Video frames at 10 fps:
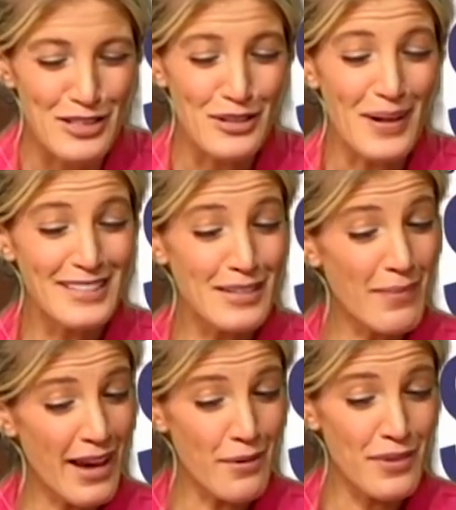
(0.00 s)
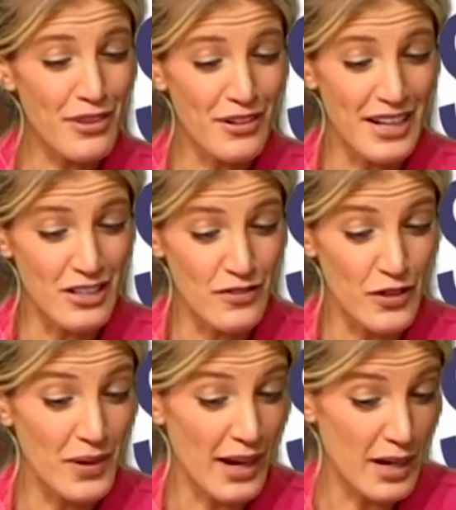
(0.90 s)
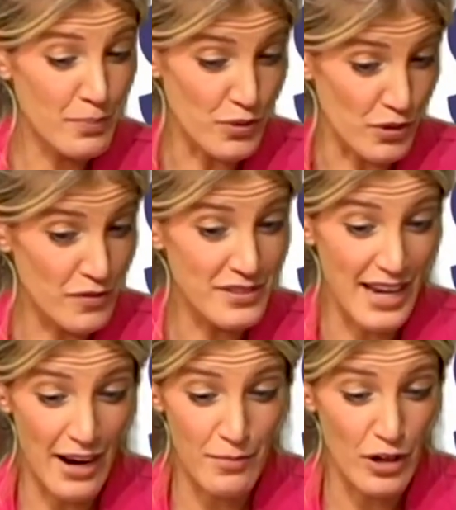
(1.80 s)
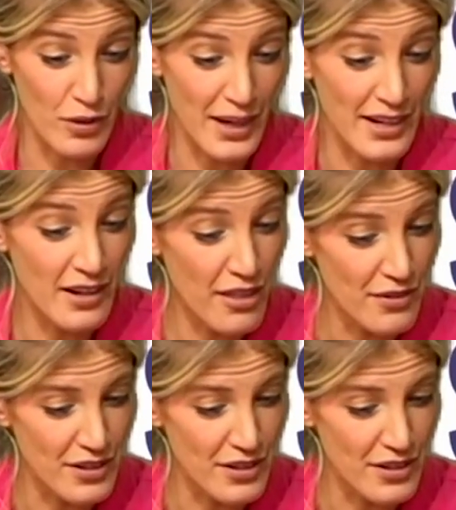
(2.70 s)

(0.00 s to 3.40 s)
So I did my I-130 interview and got approved. Now I'm going on another